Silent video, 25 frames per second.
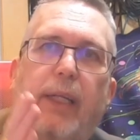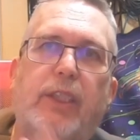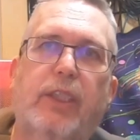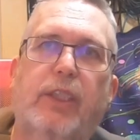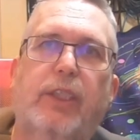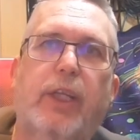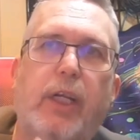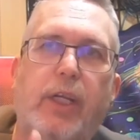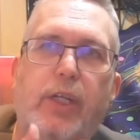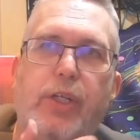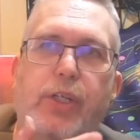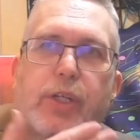
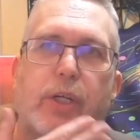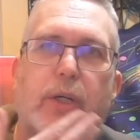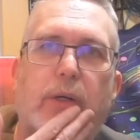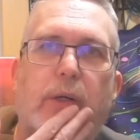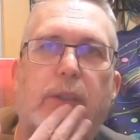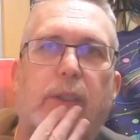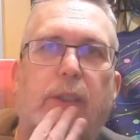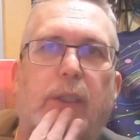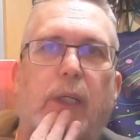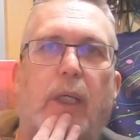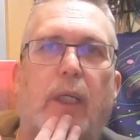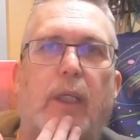6
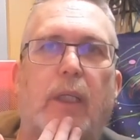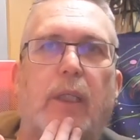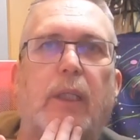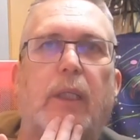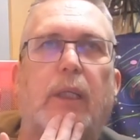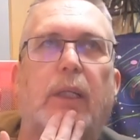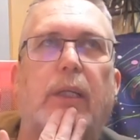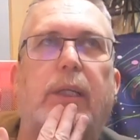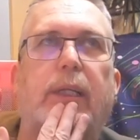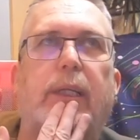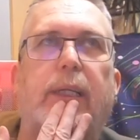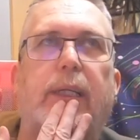shows
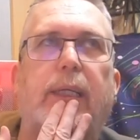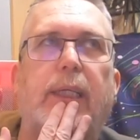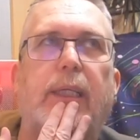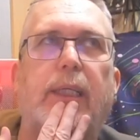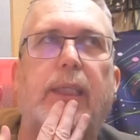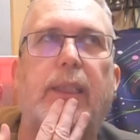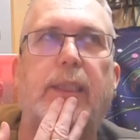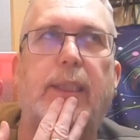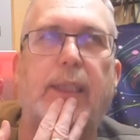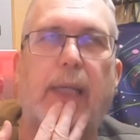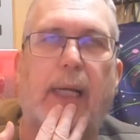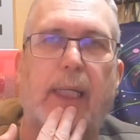on
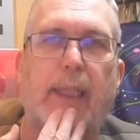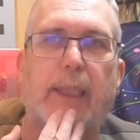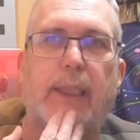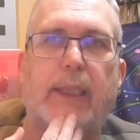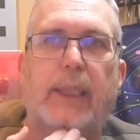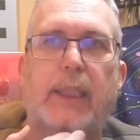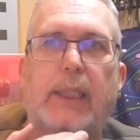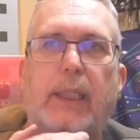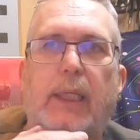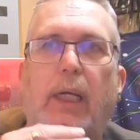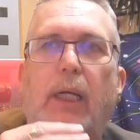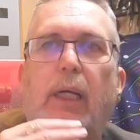the
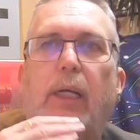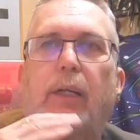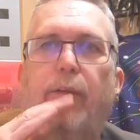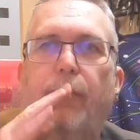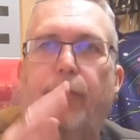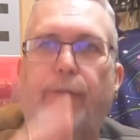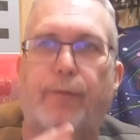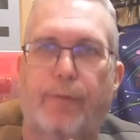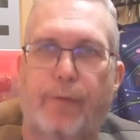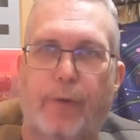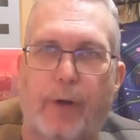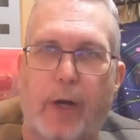
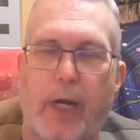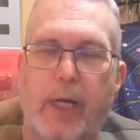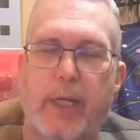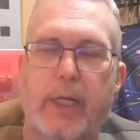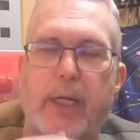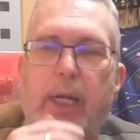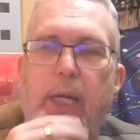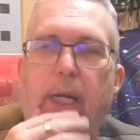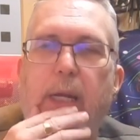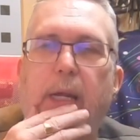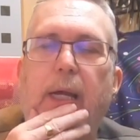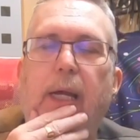
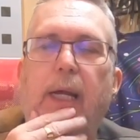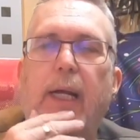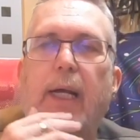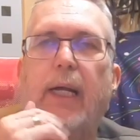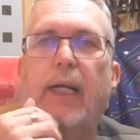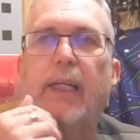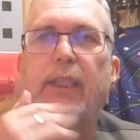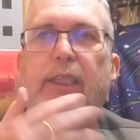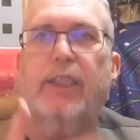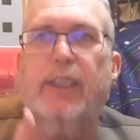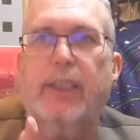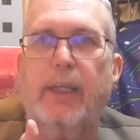Friday,
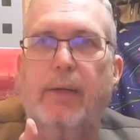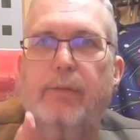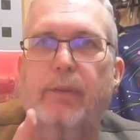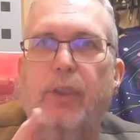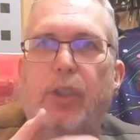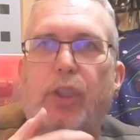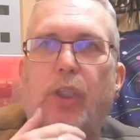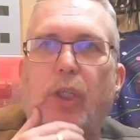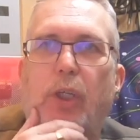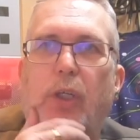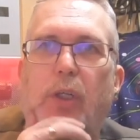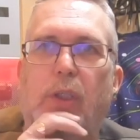and 7
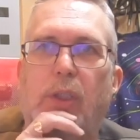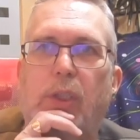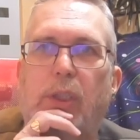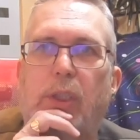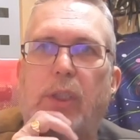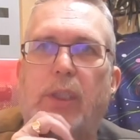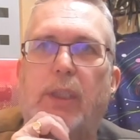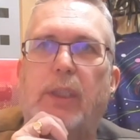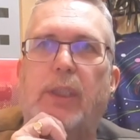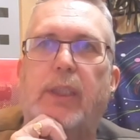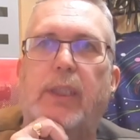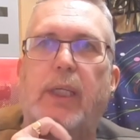
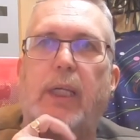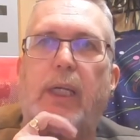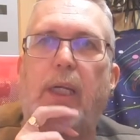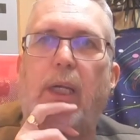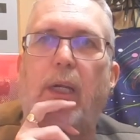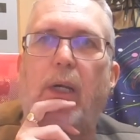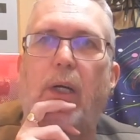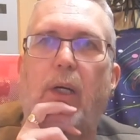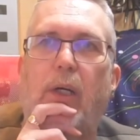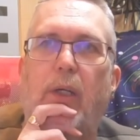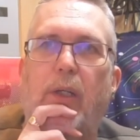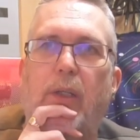shows to
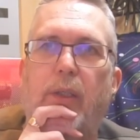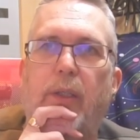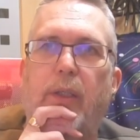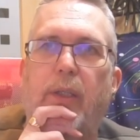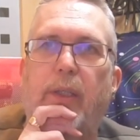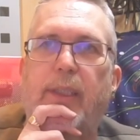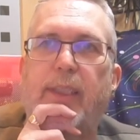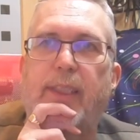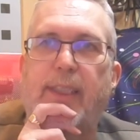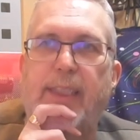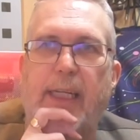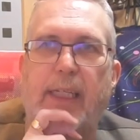see
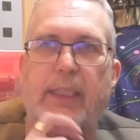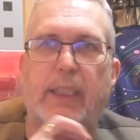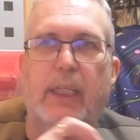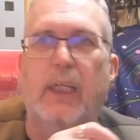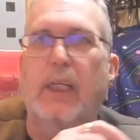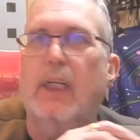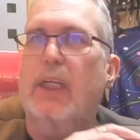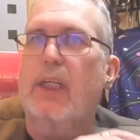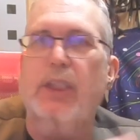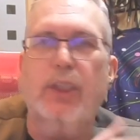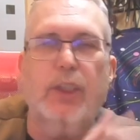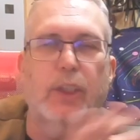on the
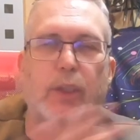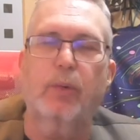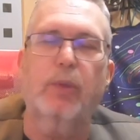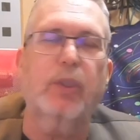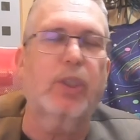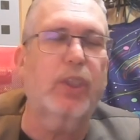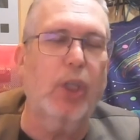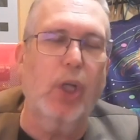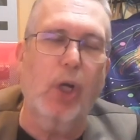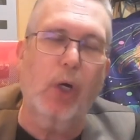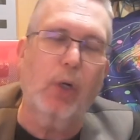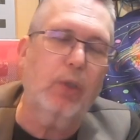Saturday. So there
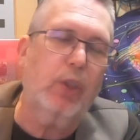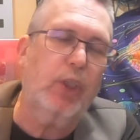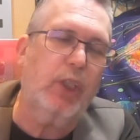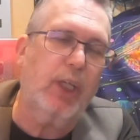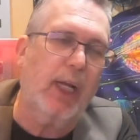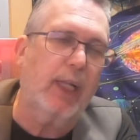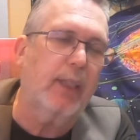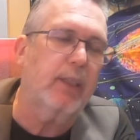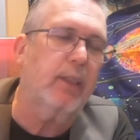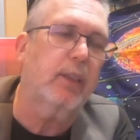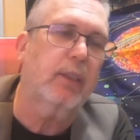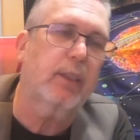was no
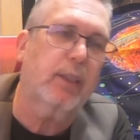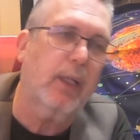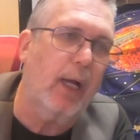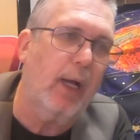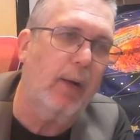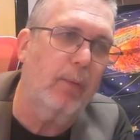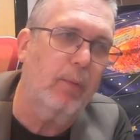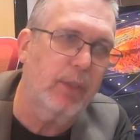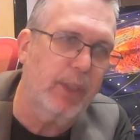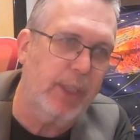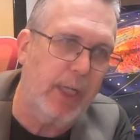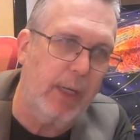chance that
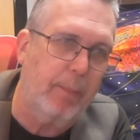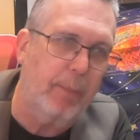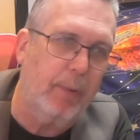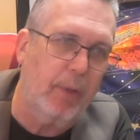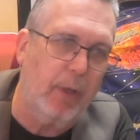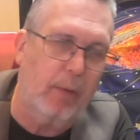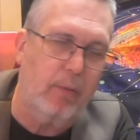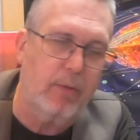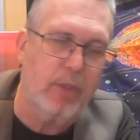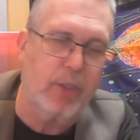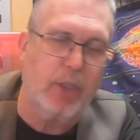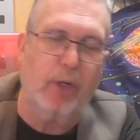I was
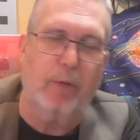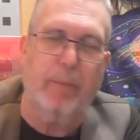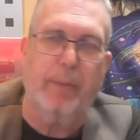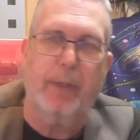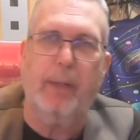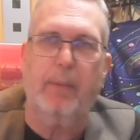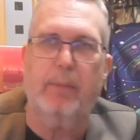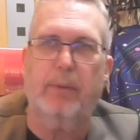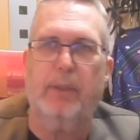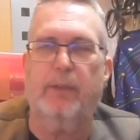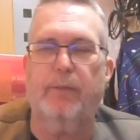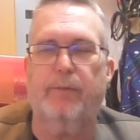going to
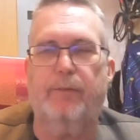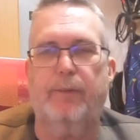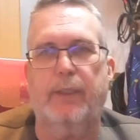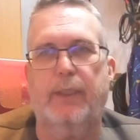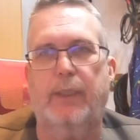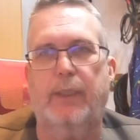be able to fit